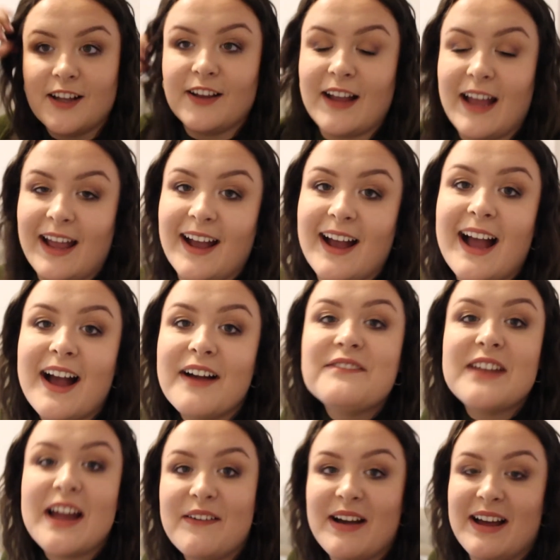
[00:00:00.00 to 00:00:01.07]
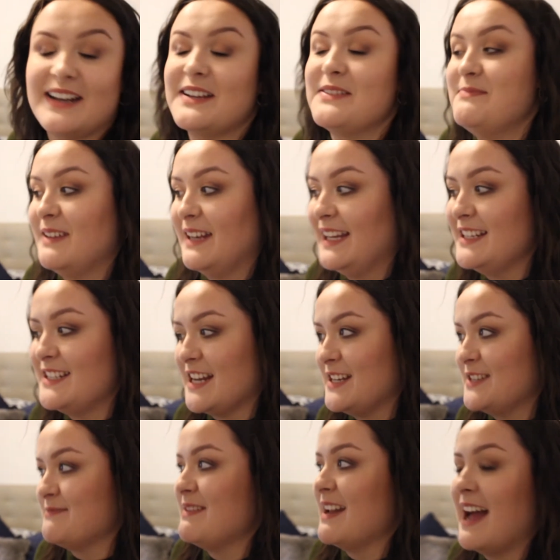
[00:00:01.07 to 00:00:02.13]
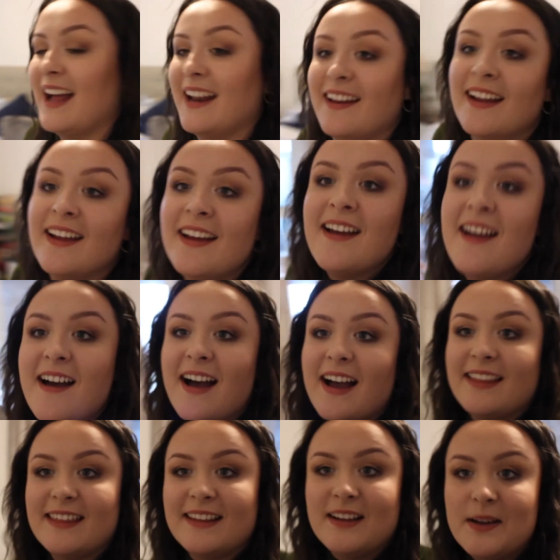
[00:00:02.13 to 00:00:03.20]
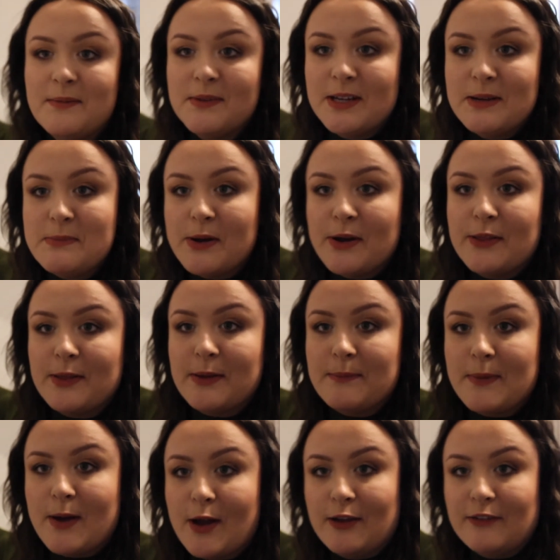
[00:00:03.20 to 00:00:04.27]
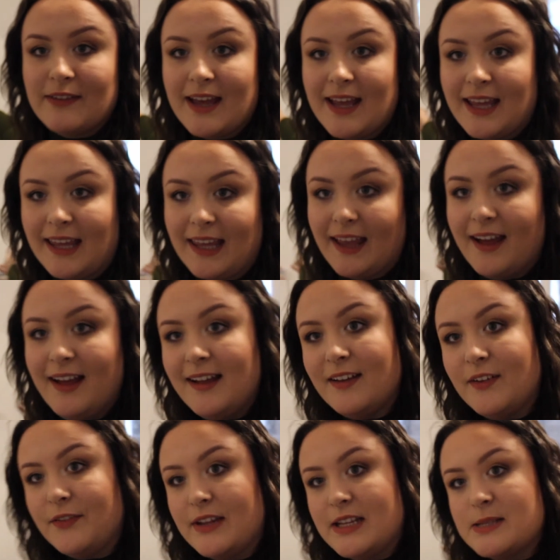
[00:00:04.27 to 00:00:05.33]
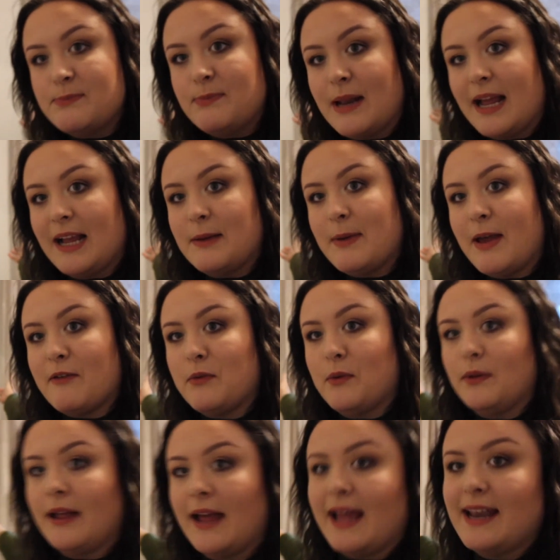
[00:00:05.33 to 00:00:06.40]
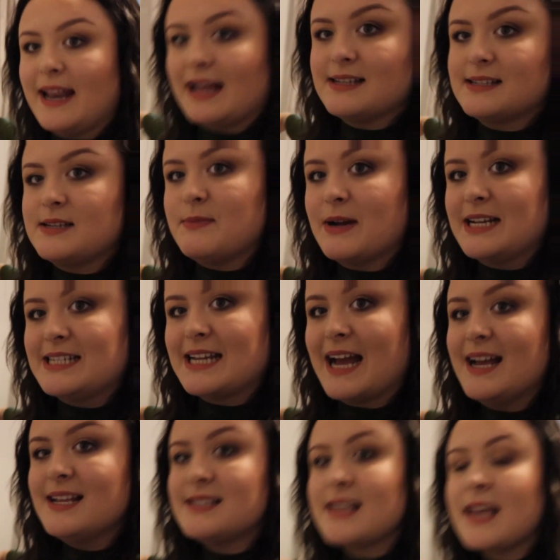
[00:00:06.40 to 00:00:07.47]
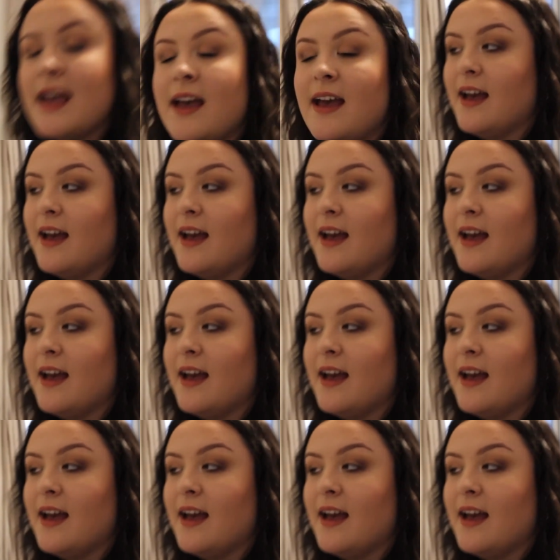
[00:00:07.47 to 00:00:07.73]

Okay, I have now had a complete change of plan. I think I'm going to put them over here on this blank bit of wall here next to my desk.